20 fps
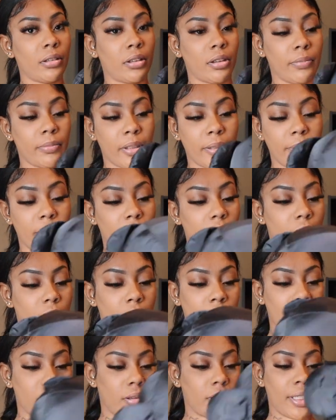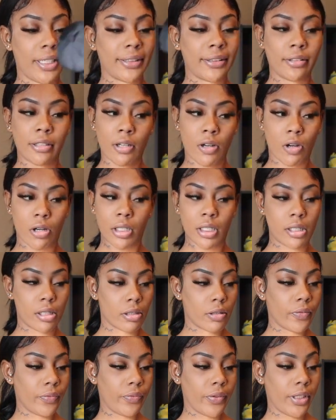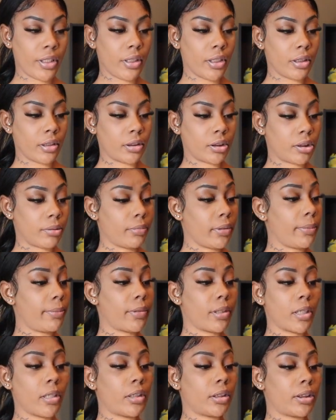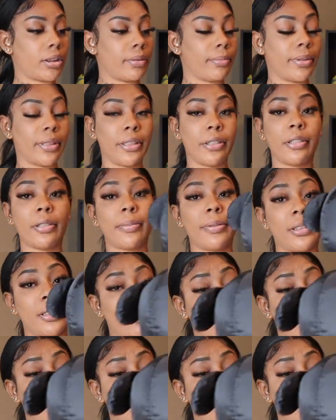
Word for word: some lip gloss. That's all that's going to fit in there is some lip gloss. So you can put